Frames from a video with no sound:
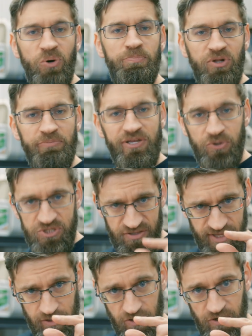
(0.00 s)
millimeters
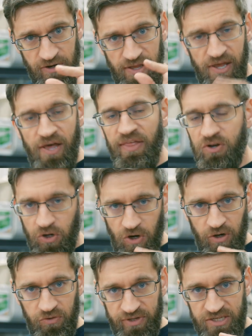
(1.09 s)
thicker than your
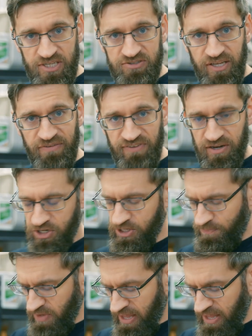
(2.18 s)
currently existing finish.